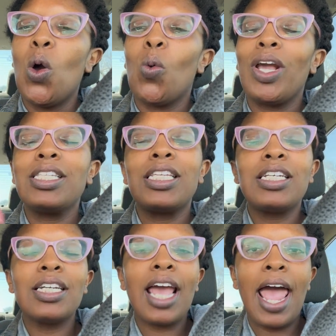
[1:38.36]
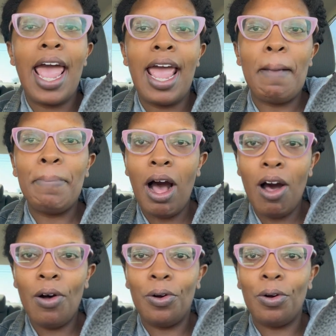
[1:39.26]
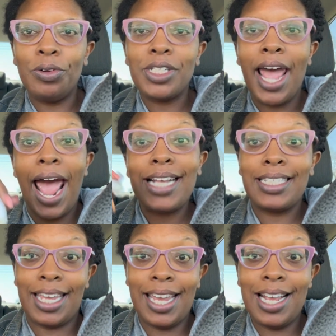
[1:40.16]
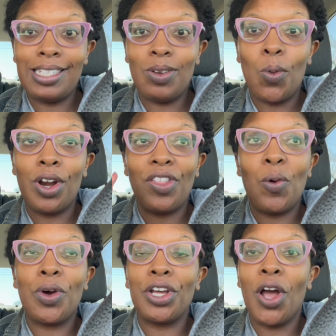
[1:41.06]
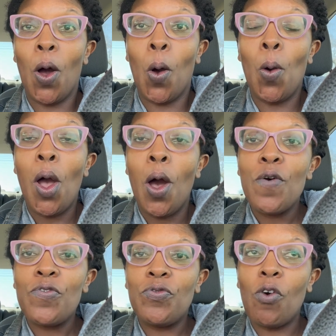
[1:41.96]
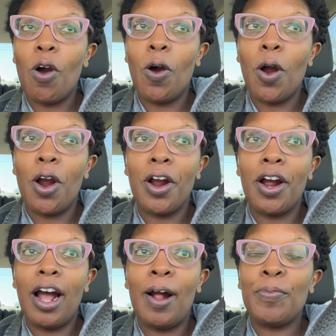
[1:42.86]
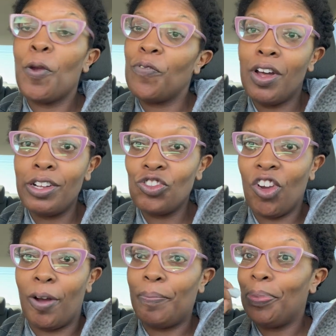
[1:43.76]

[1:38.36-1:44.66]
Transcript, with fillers: we took a poll to ask the kids where do they want to go for um, their field trip.